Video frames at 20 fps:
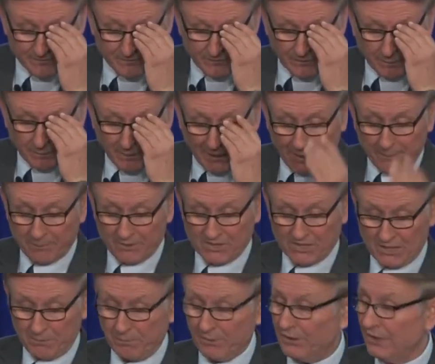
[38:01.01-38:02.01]
The
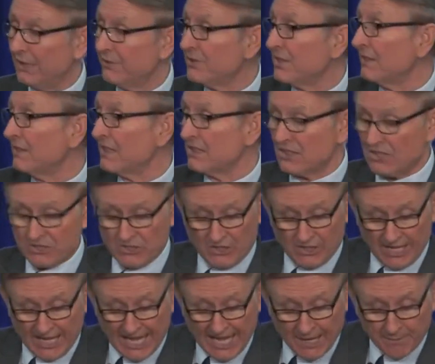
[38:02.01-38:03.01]
papacy believes that this is
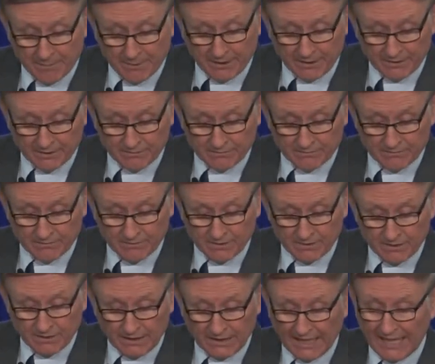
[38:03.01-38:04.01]
going to happen
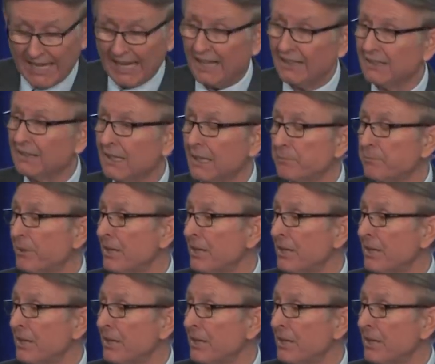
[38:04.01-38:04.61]
and that